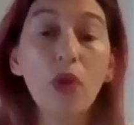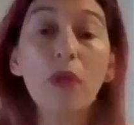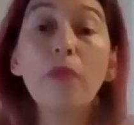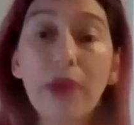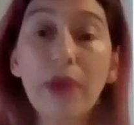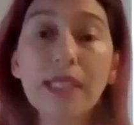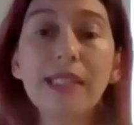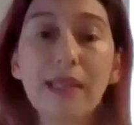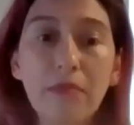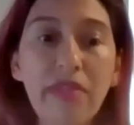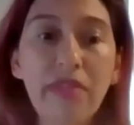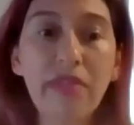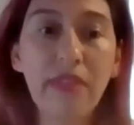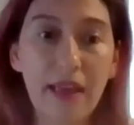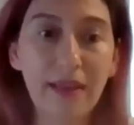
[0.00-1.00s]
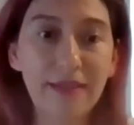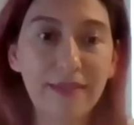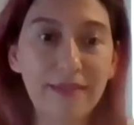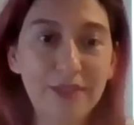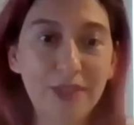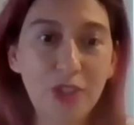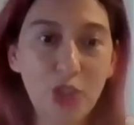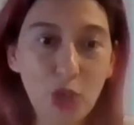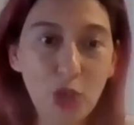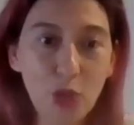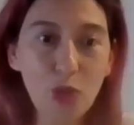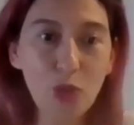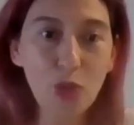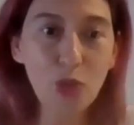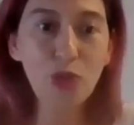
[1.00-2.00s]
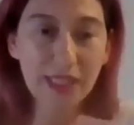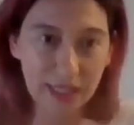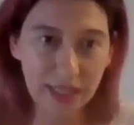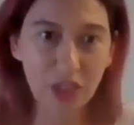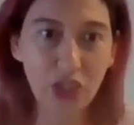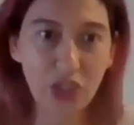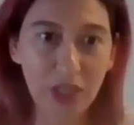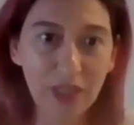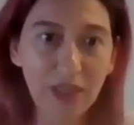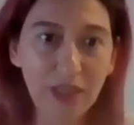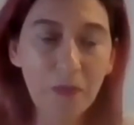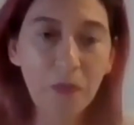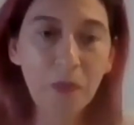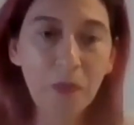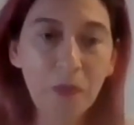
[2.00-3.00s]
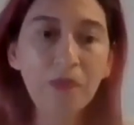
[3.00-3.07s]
will bring something to the discussion,